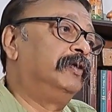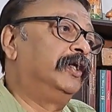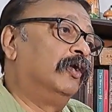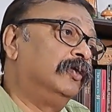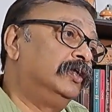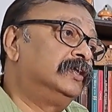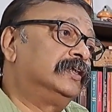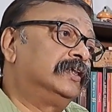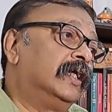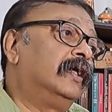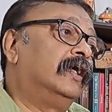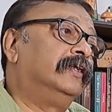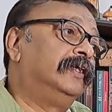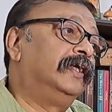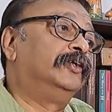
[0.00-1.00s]
because
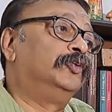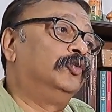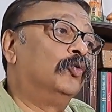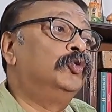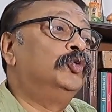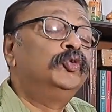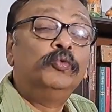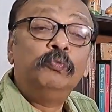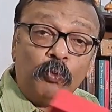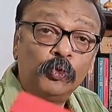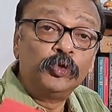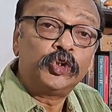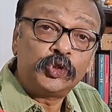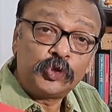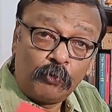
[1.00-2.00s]
they're known to
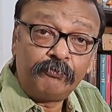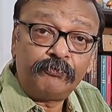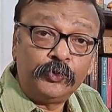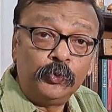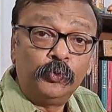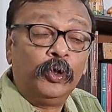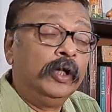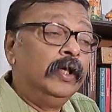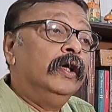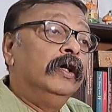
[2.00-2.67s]
most of you